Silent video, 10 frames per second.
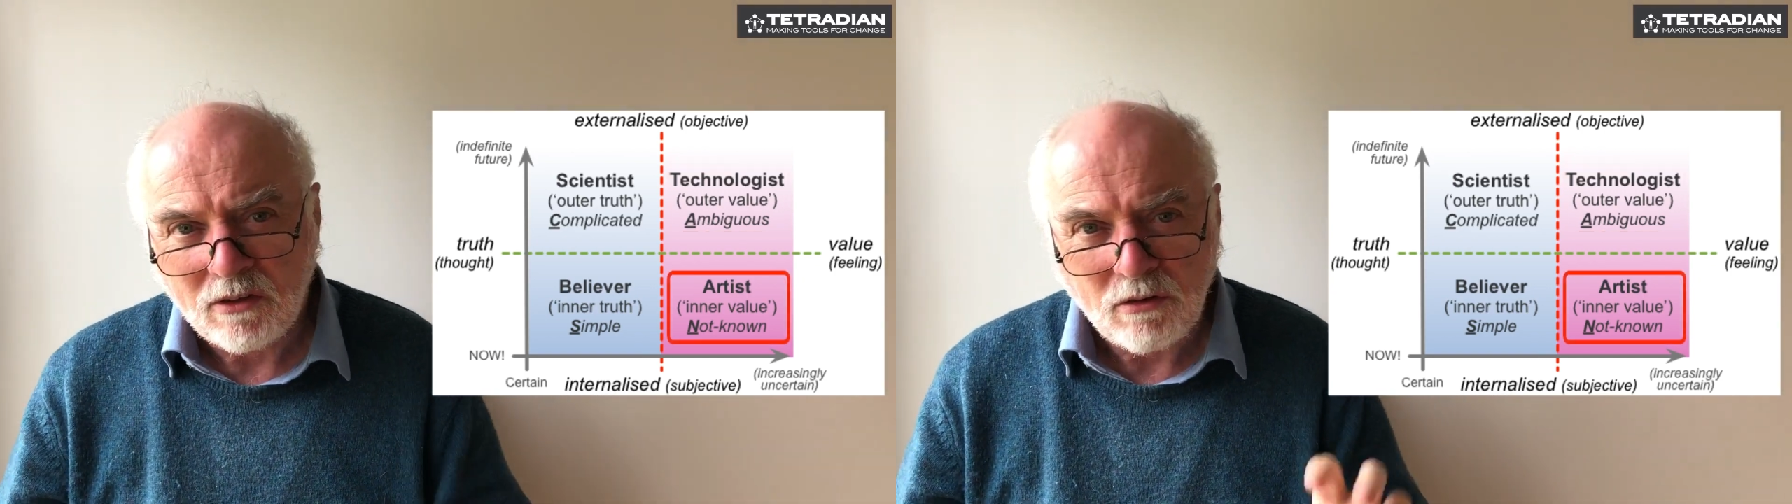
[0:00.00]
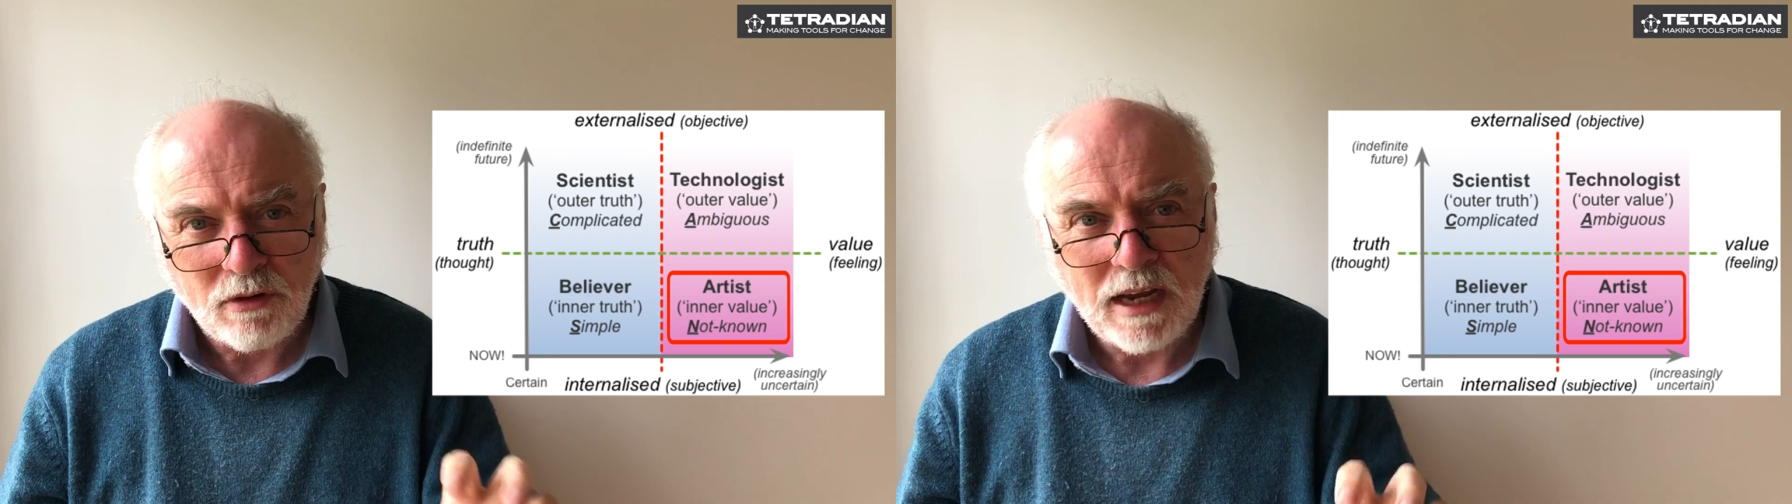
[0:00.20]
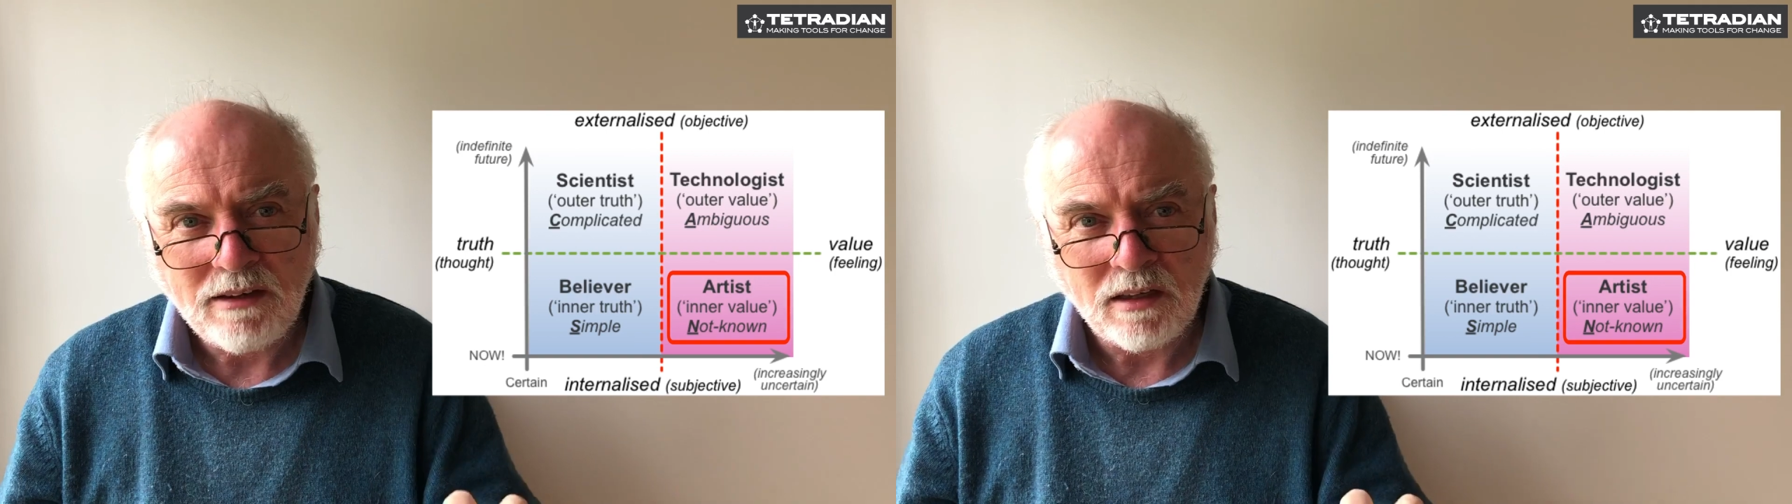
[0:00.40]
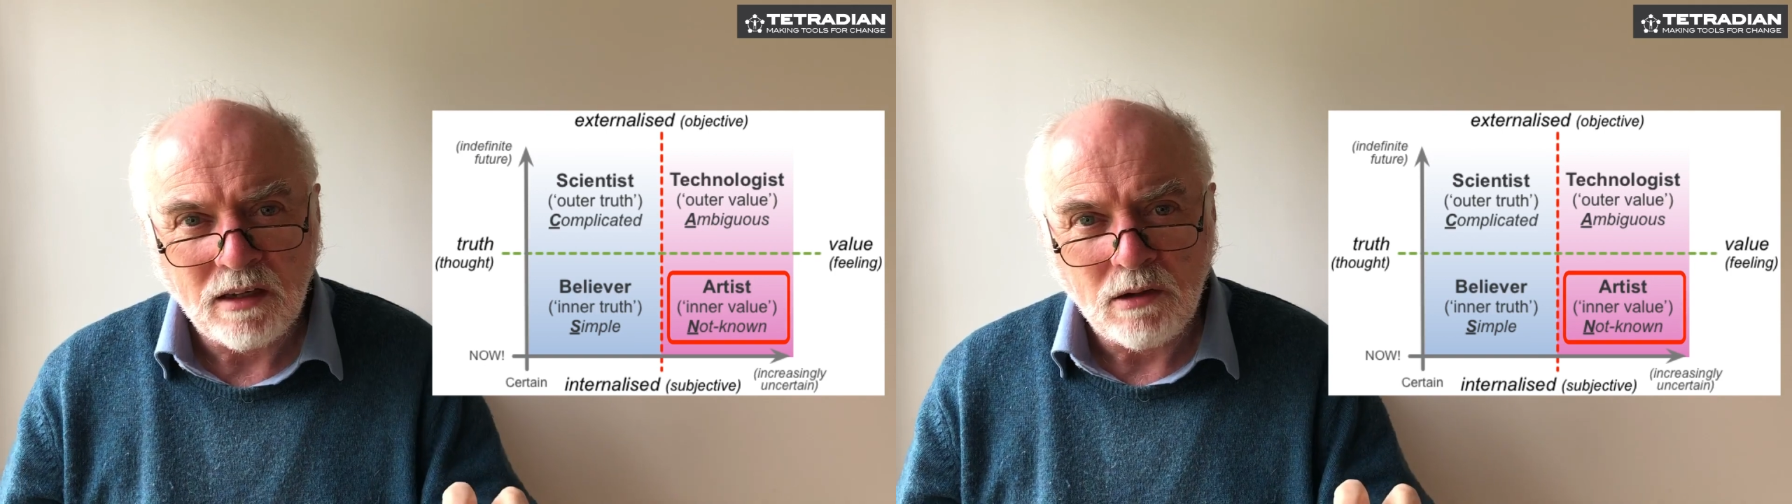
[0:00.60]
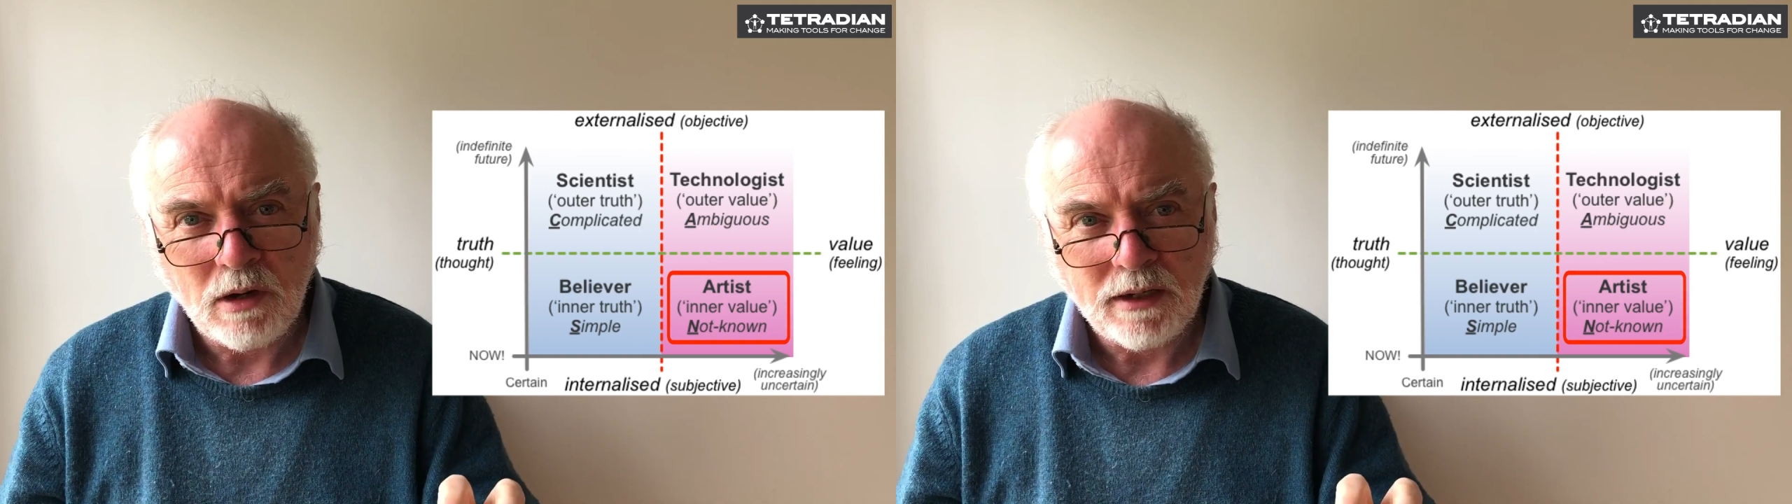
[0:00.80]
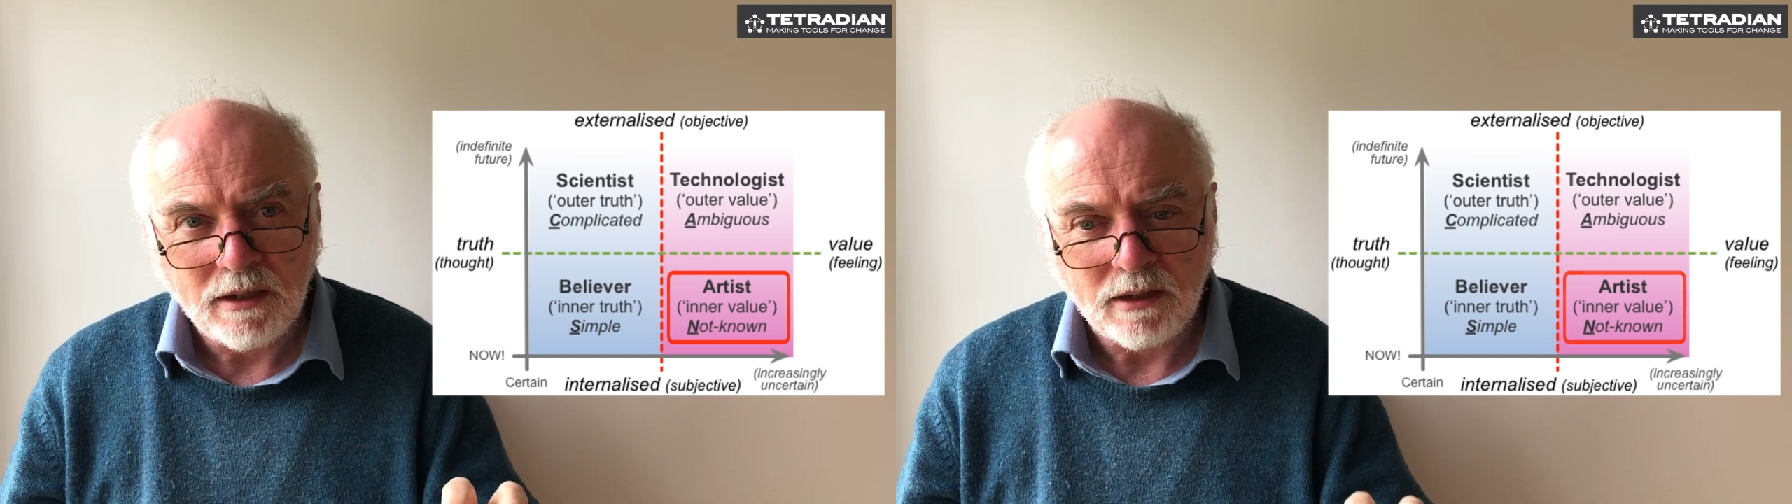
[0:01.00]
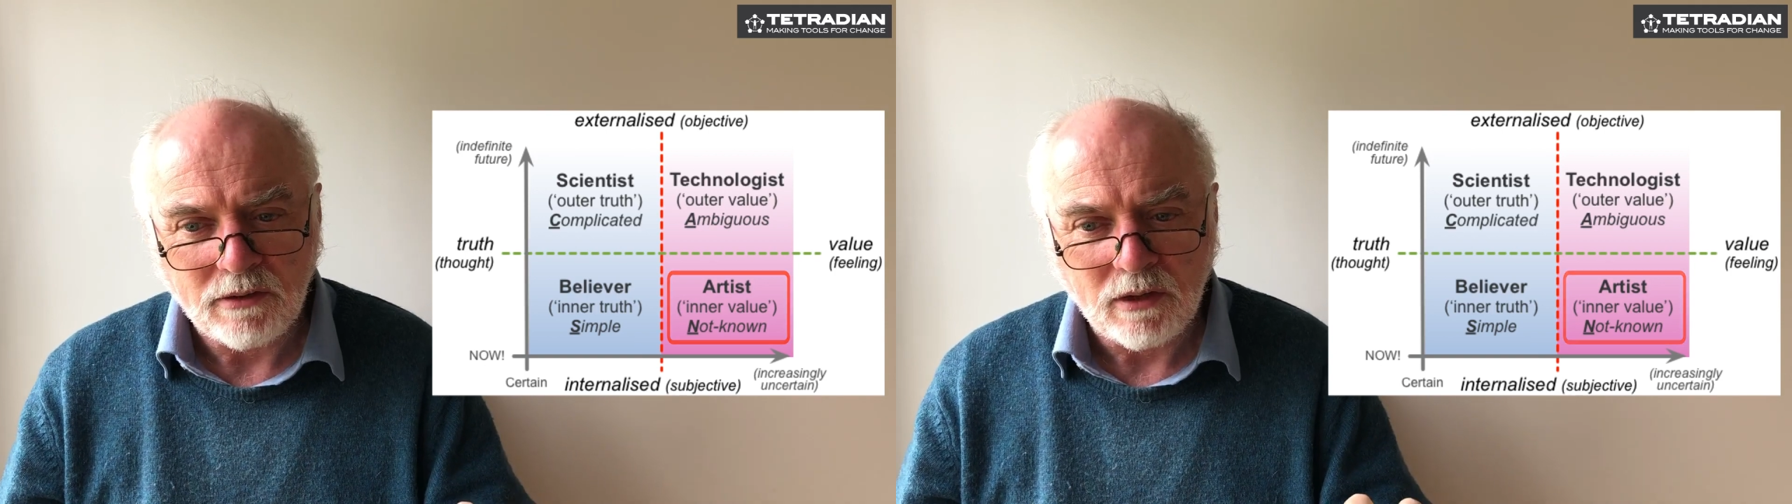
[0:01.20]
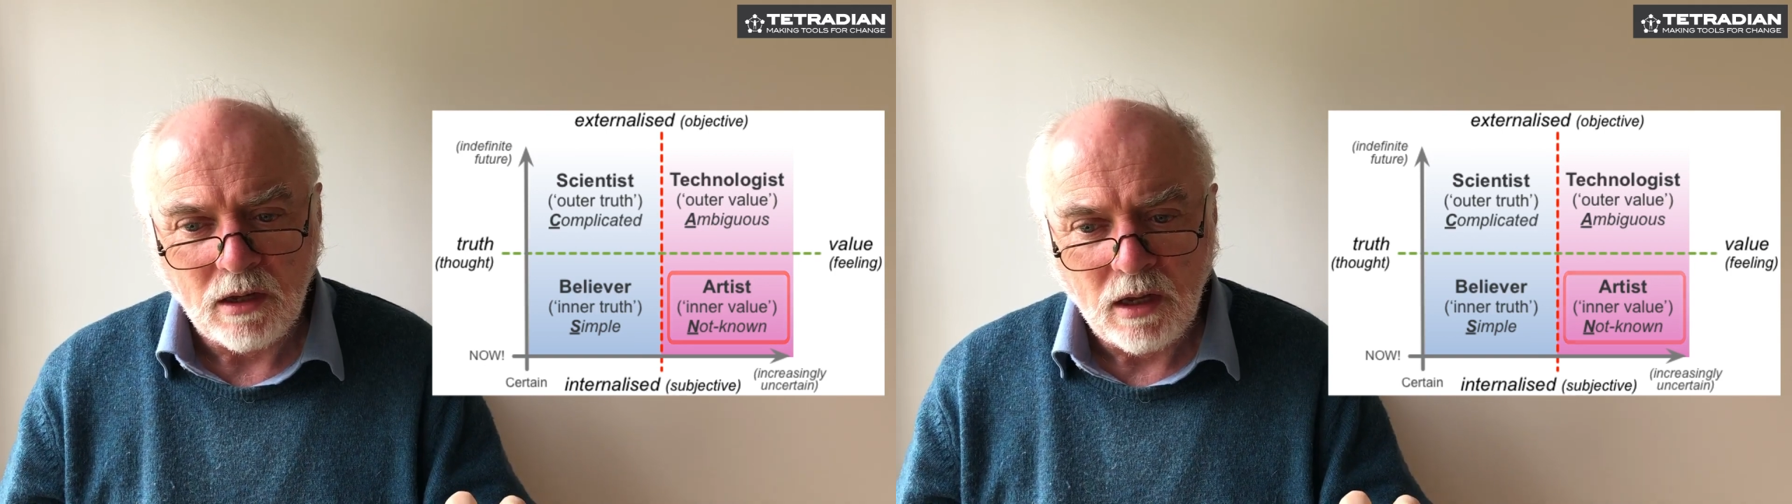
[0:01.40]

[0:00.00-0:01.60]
creating the new ideas.